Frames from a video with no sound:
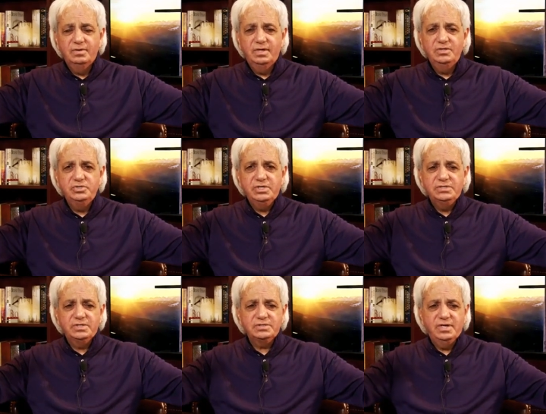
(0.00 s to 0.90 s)
In
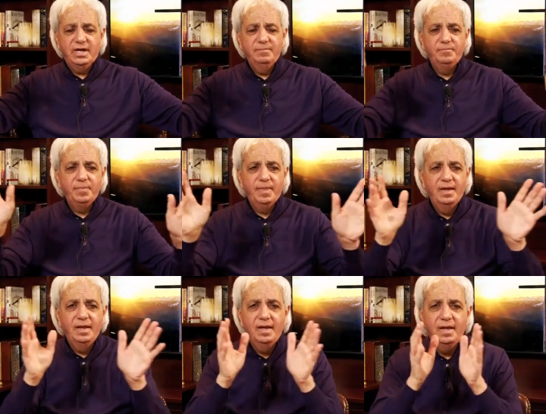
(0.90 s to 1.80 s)
Jesus' name.
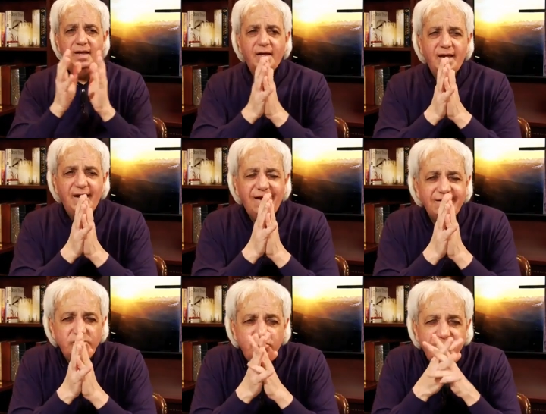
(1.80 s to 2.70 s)
I
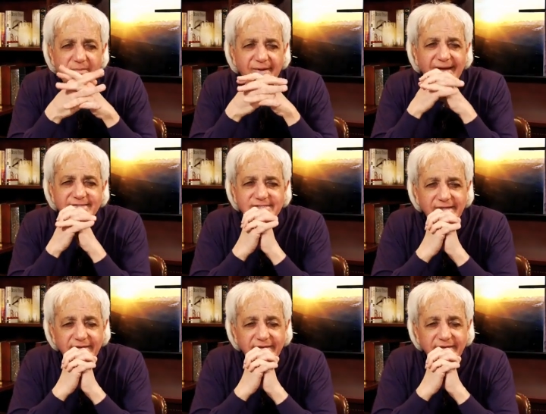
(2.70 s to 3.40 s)
had a dream last